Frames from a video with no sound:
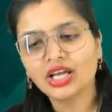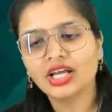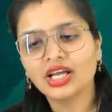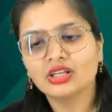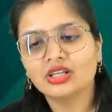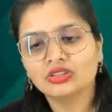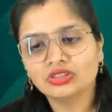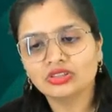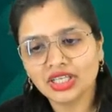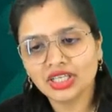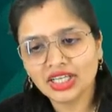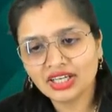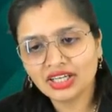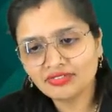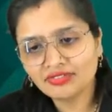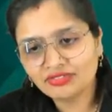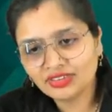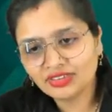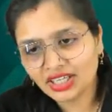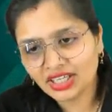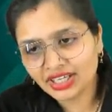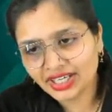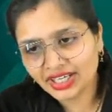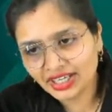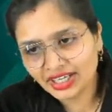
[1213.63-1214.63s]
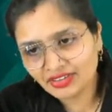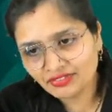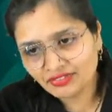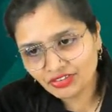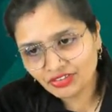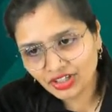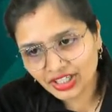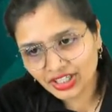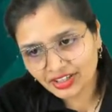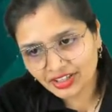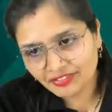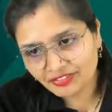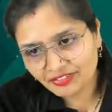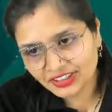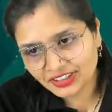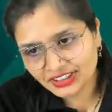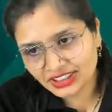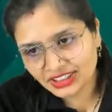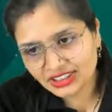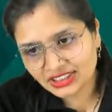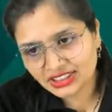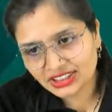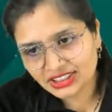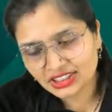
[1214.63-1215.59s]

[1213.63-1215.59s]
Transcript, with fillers: So if the rainfall deficiency